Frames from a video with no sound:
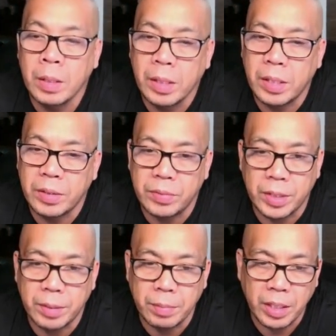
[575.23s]
and
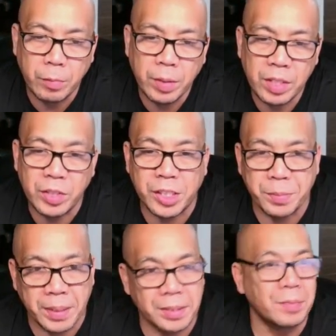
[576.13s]
I didn't want to jinx
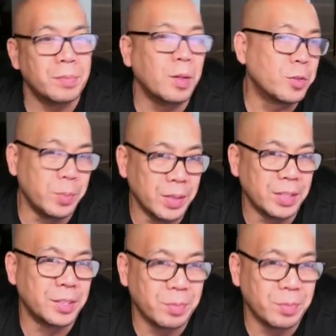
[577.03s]
myself ultimately,